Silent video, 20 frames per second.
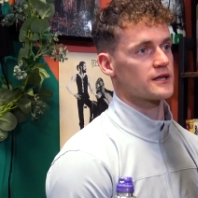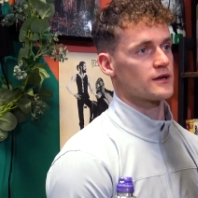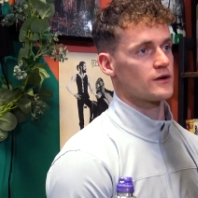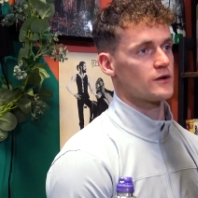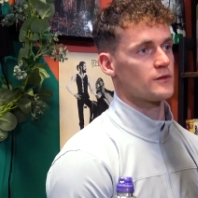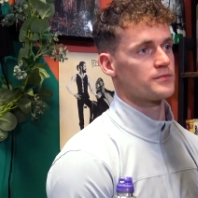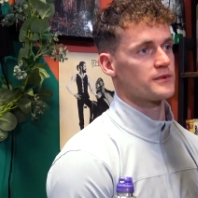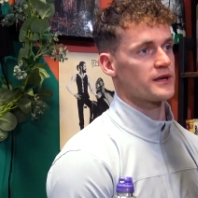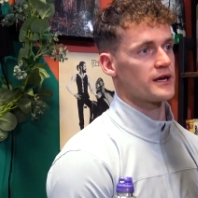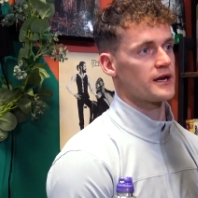
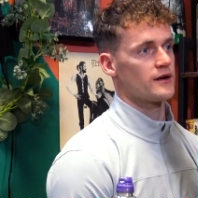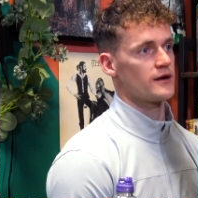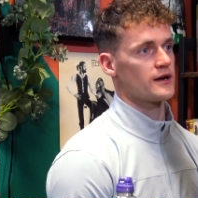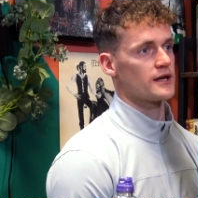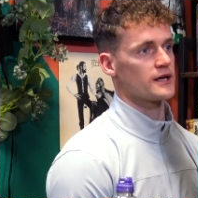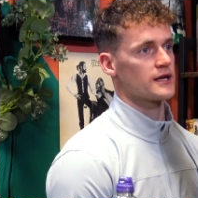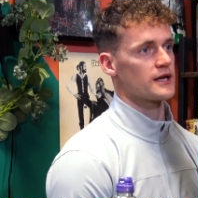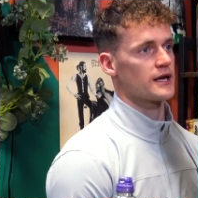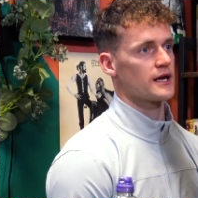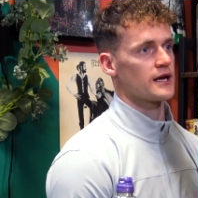up there,
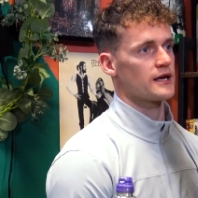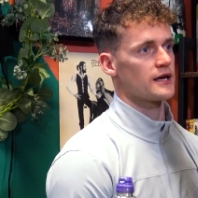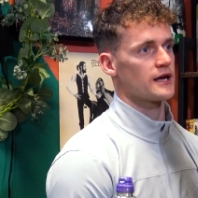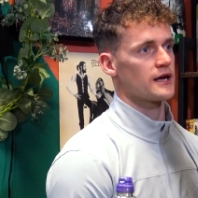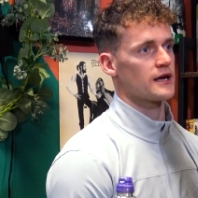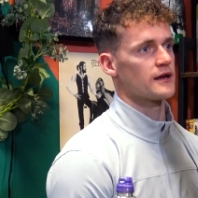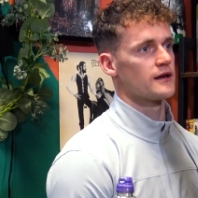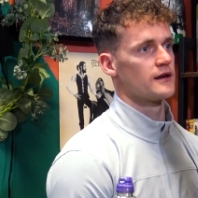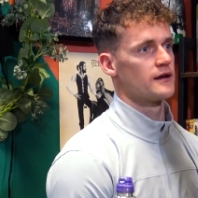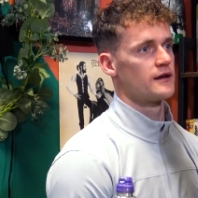like yeah, yeah.
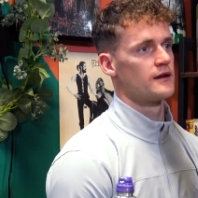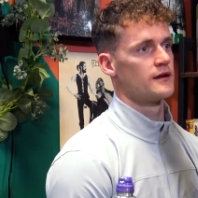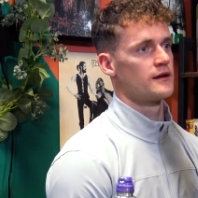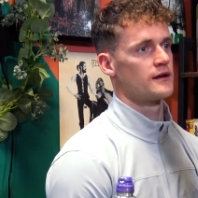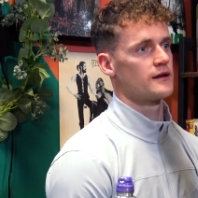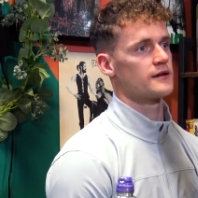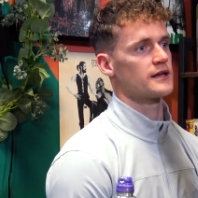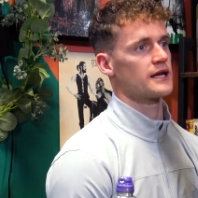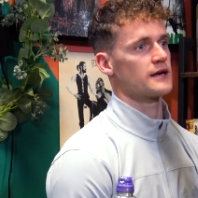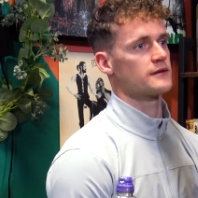Fucking
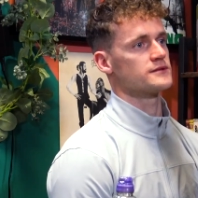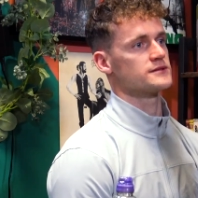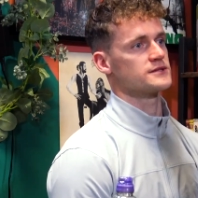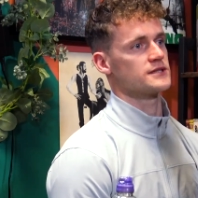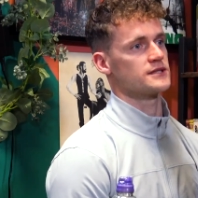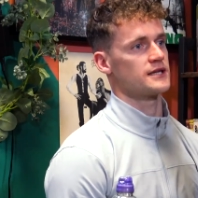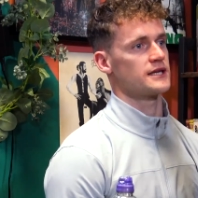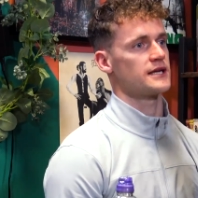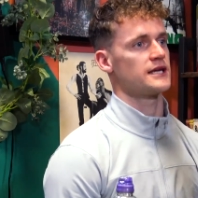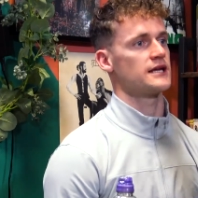hell! That was the
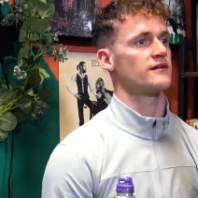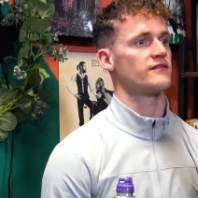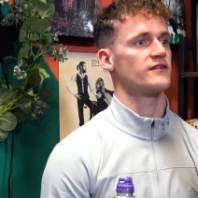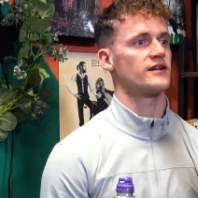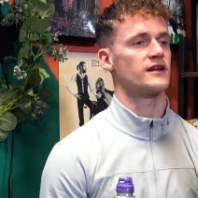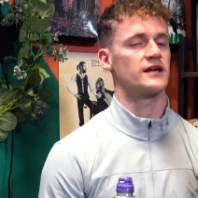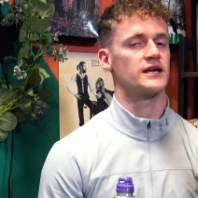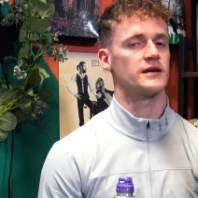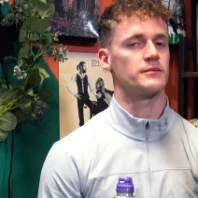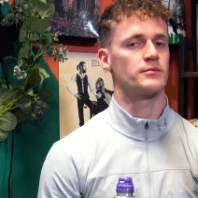deal of it,
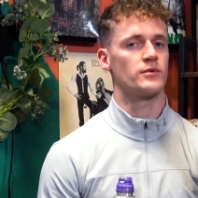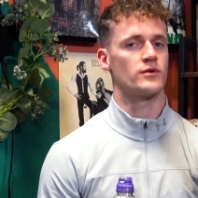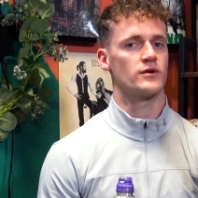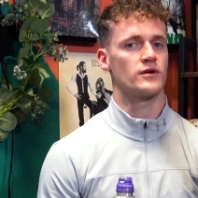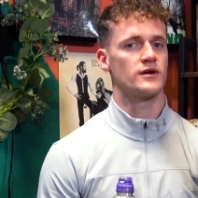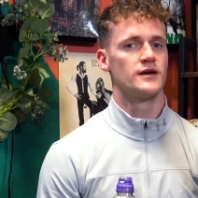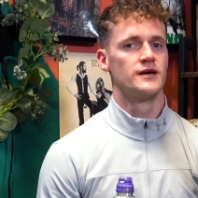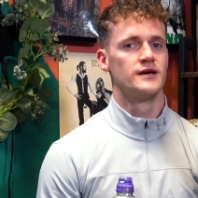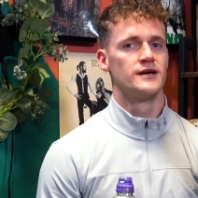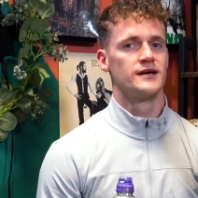like. But
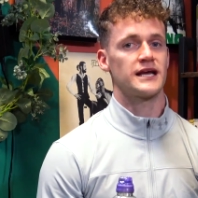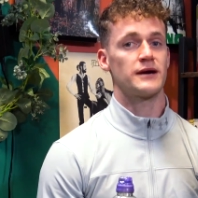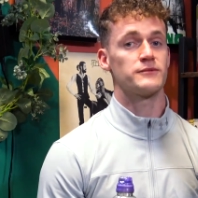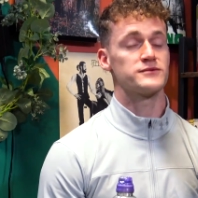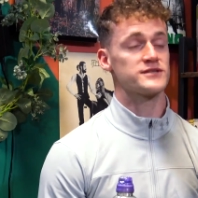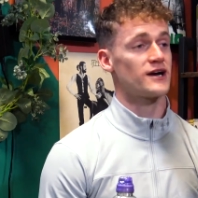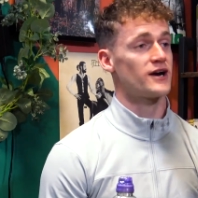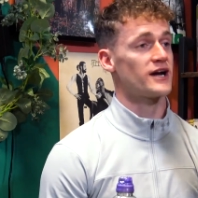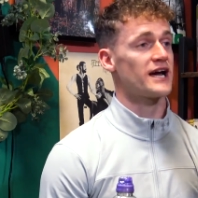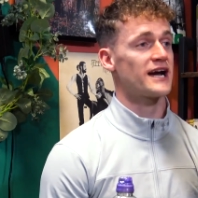that was
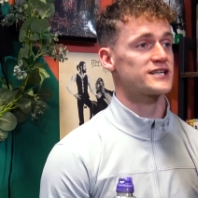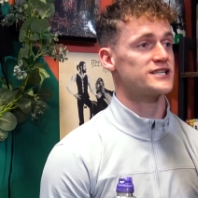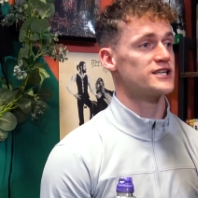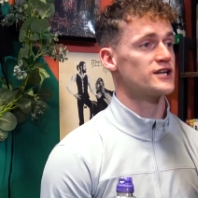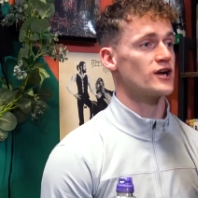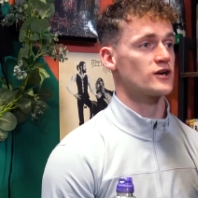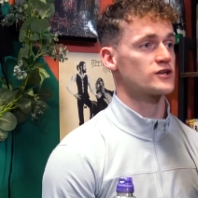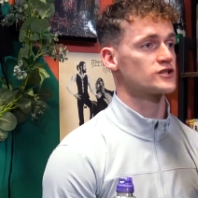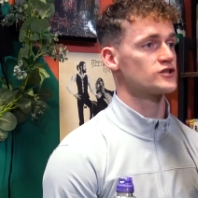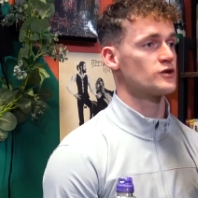I actually
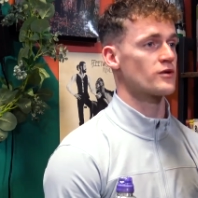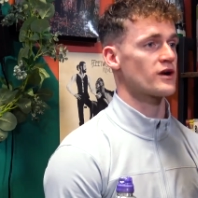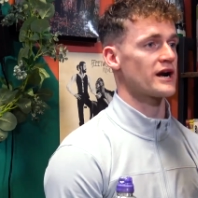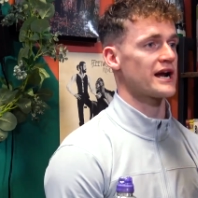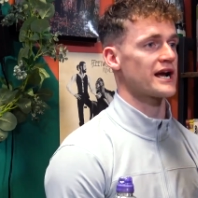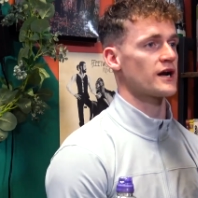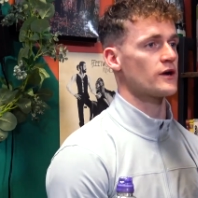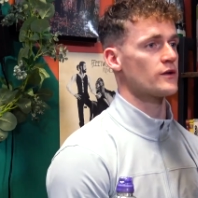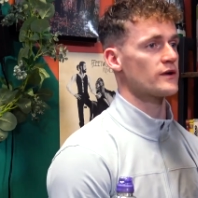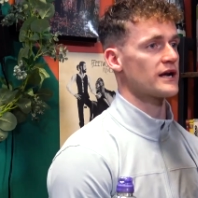knocked some
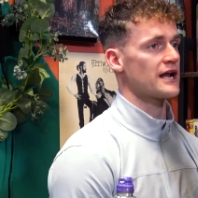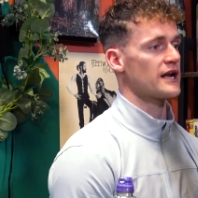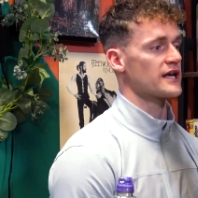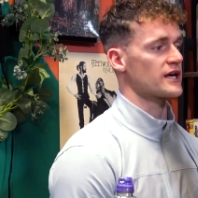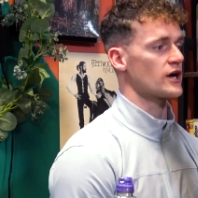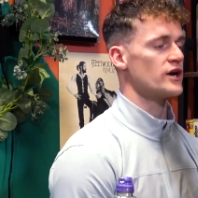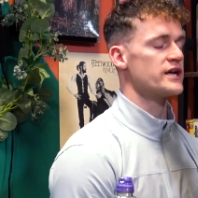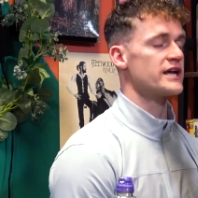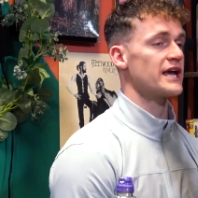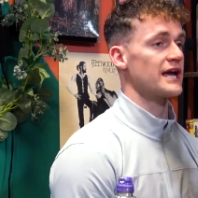crack out of that. Like
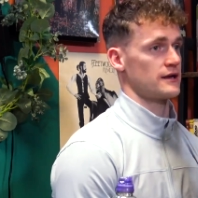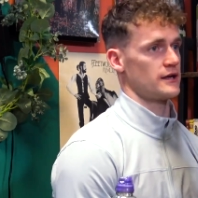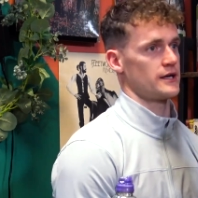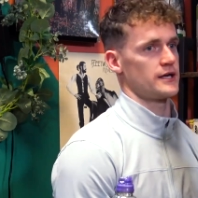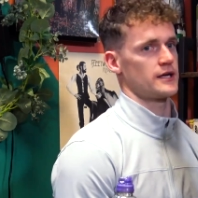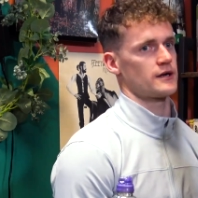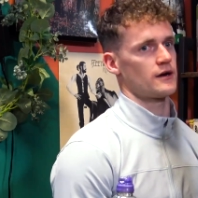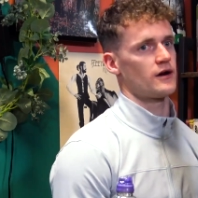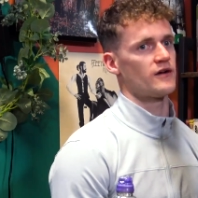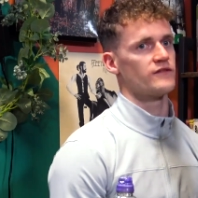I get
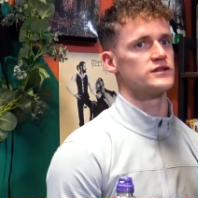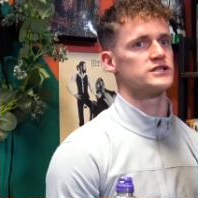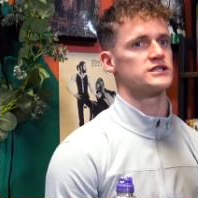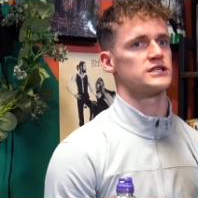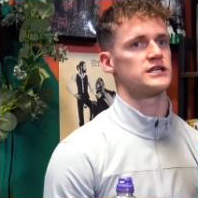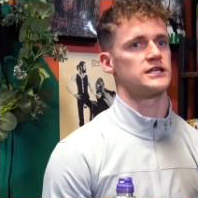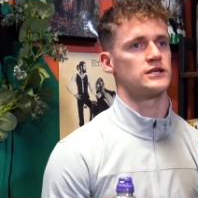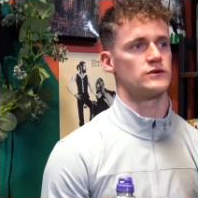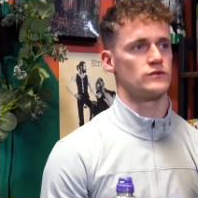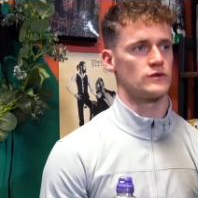like obviously
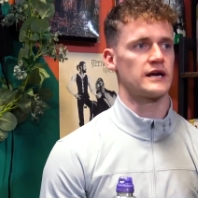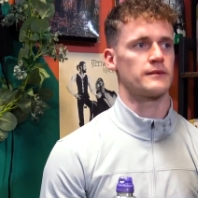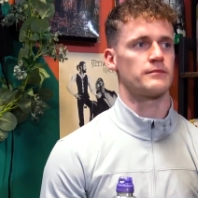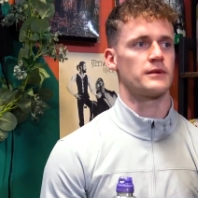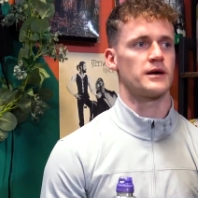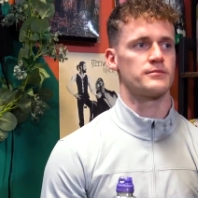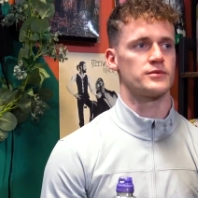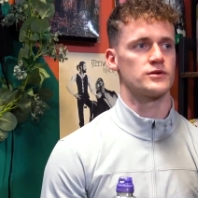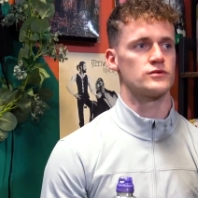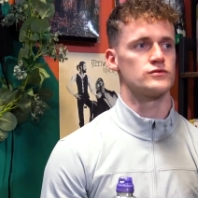you get
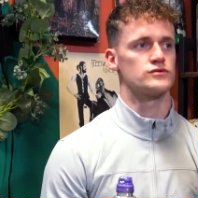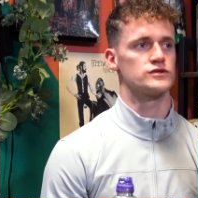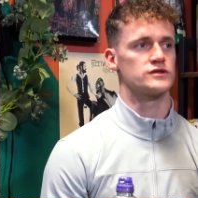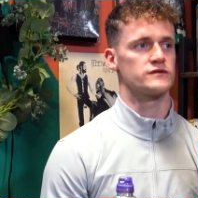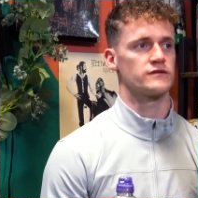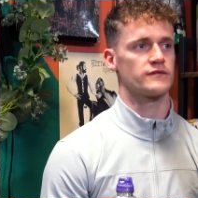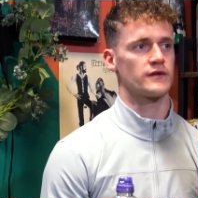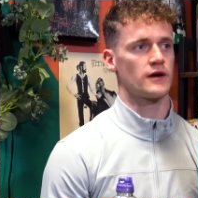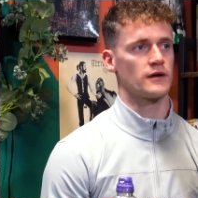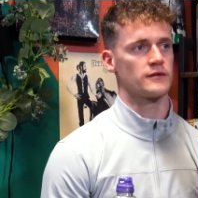abused
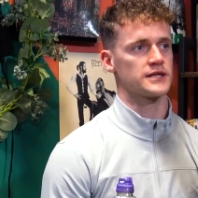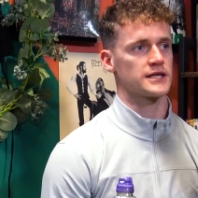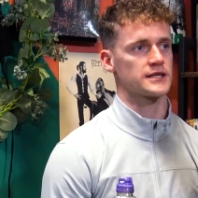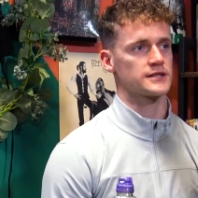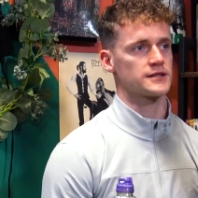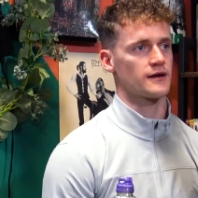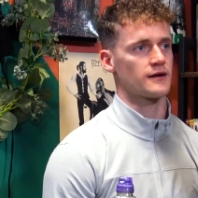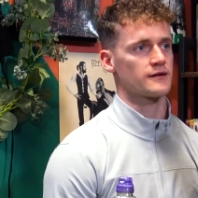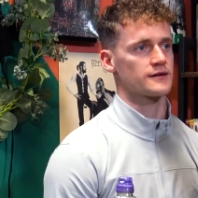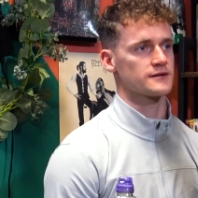on
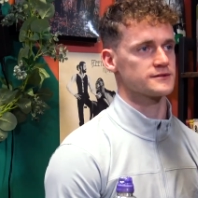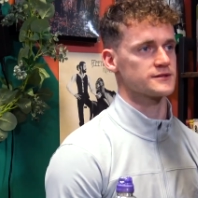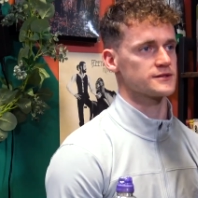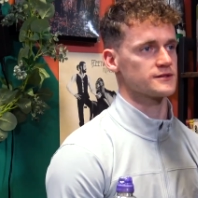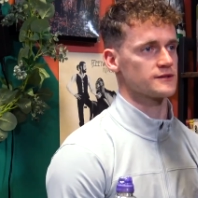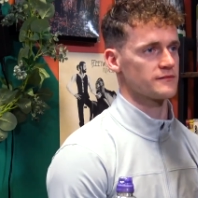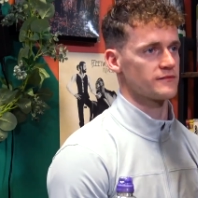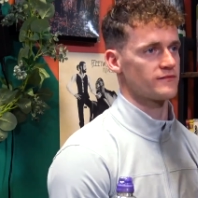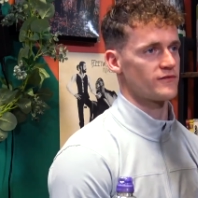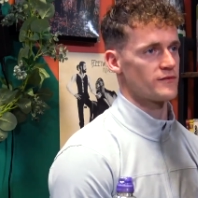TikTok
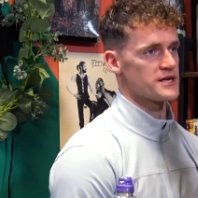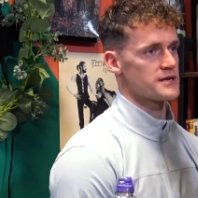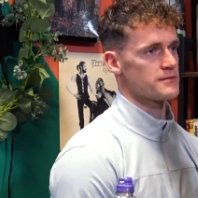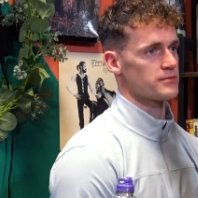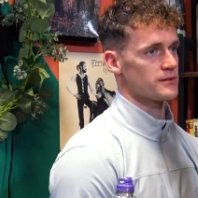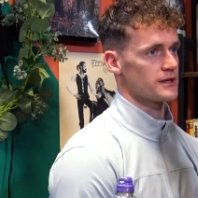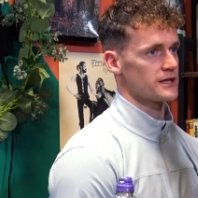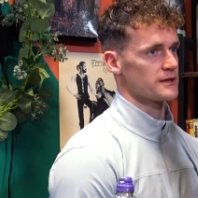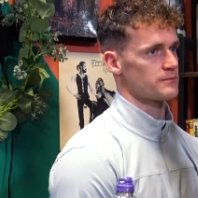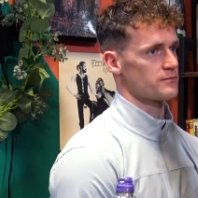mm. from
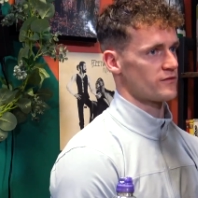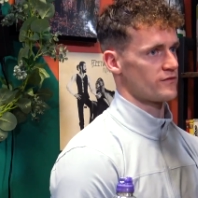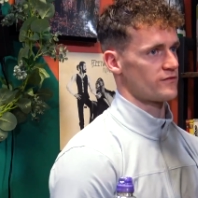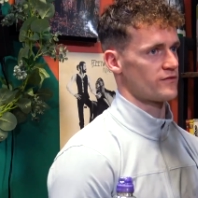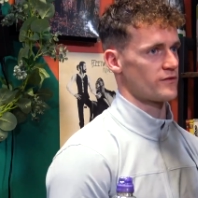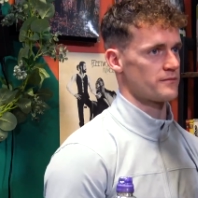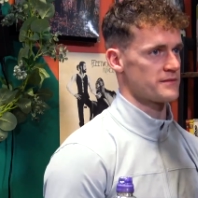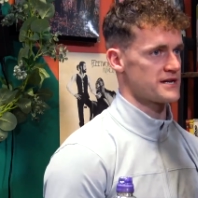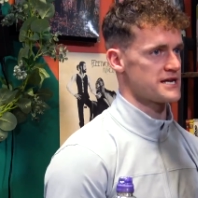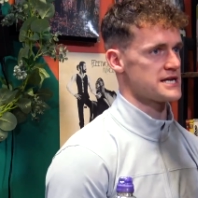people, like, but
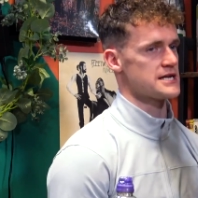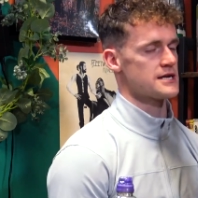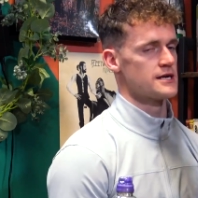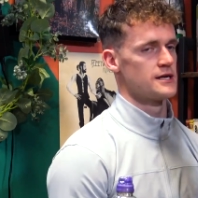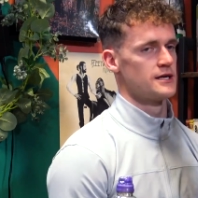for me,